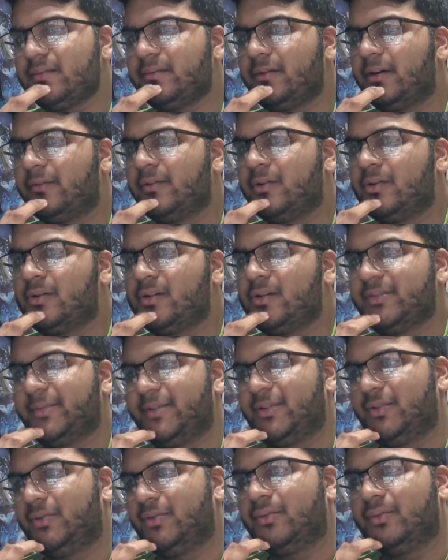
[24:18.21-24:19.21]
Of course, when
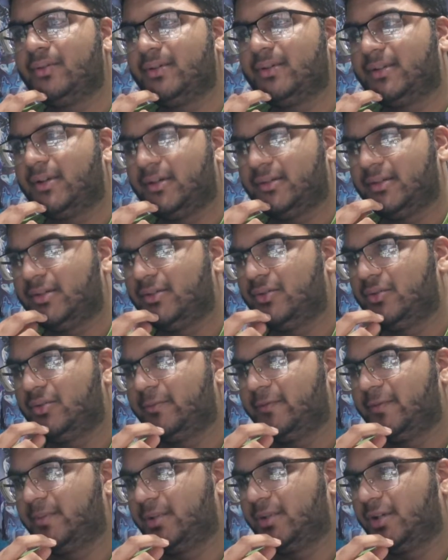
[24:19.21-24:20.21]
you Google Doctor Doom
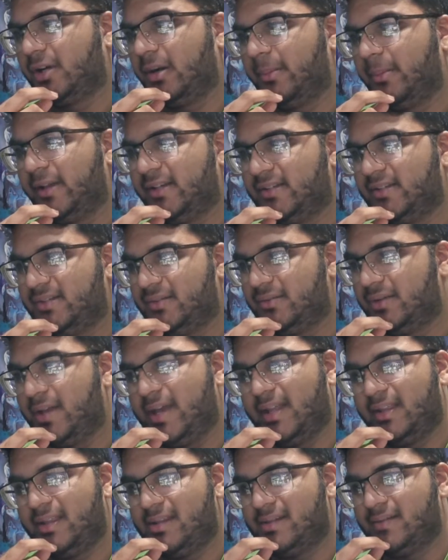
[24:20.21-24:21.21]
from the comics, you
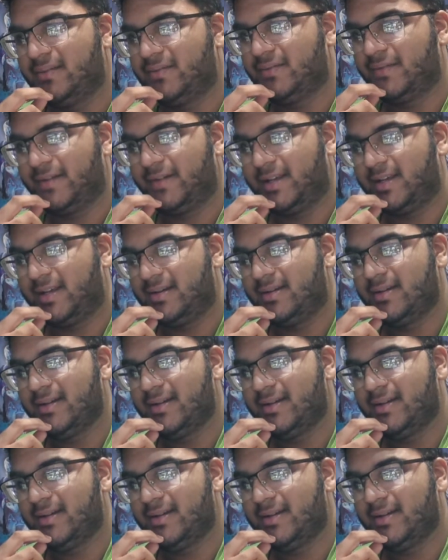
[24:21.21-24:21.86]
get the freaking